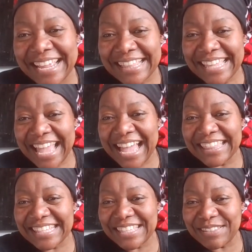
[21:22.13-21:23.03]
The
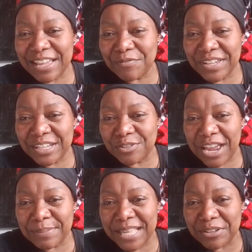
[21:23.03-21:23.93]
other South African
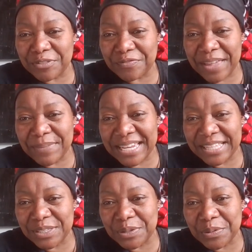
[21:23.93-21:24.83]
tribes are your family
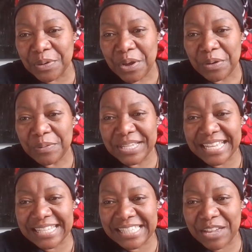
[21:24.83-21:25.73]
too. We
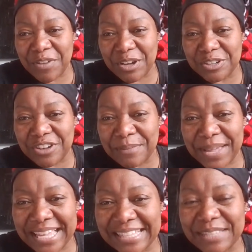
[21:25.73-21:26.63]
just have our drama
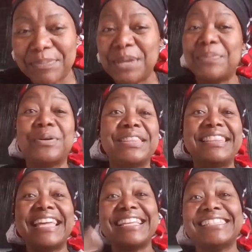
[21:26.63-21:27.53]
as a people.
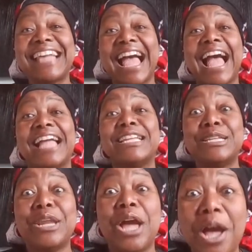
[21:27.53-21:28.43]
This I
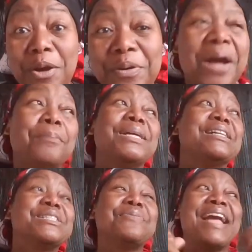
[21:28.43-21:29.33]
know,
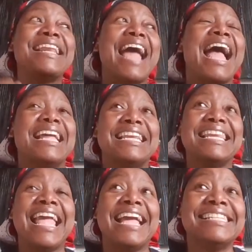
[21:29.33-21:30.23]
because when
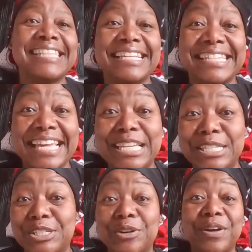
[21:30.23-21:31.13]
I landed in
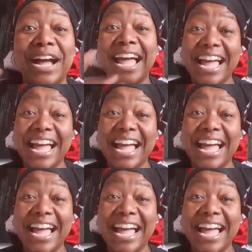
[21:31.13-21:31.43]
Johannesburg,